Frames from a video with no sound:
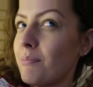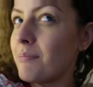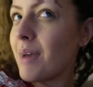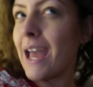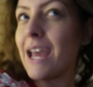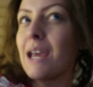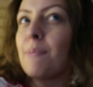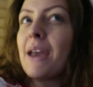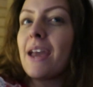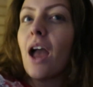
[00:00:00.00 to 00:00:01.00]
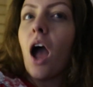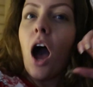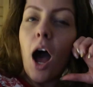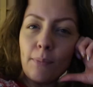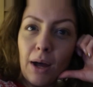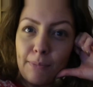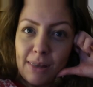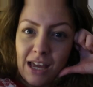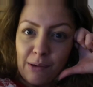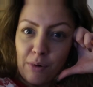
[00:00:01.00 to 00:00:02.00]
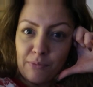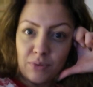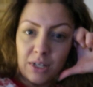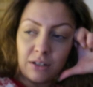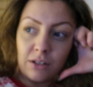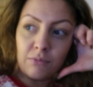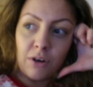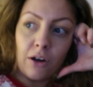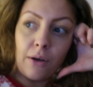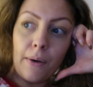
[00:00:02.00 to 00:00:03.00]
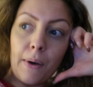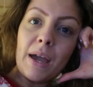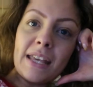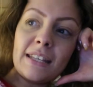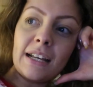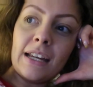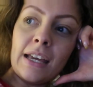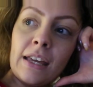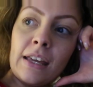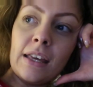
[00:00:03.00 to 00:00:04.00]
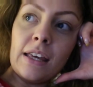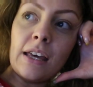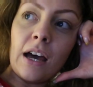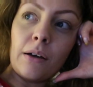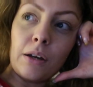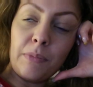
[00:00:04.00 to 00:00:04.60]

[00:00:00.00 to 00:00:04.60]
maybe I might put the camera up and speak to you tomorrow basically I'm going